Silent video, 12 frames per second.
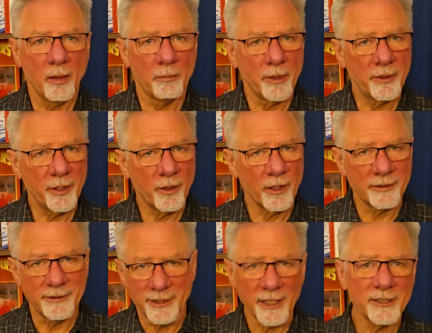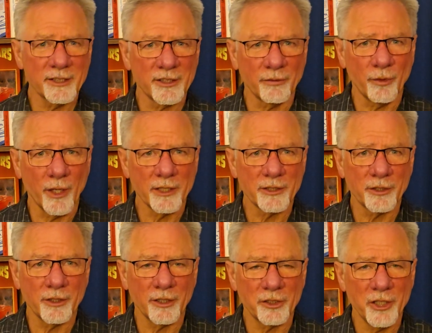but there are dozens of ways to
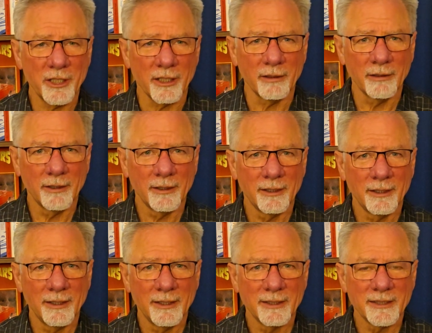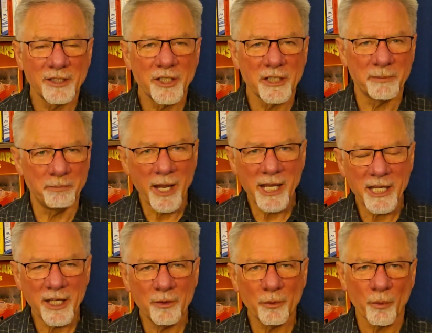cook chicken, such as
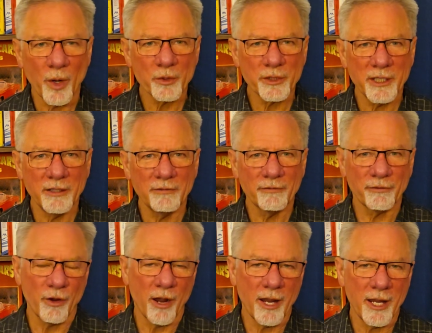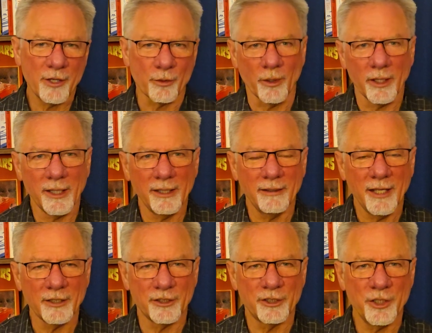baking, roasting, frying, grilling,
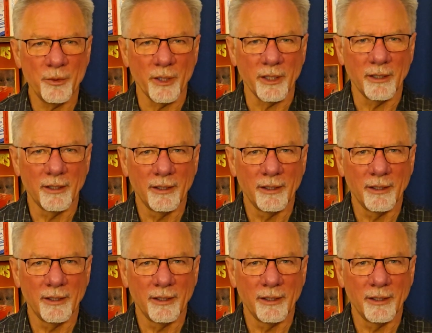and stewing.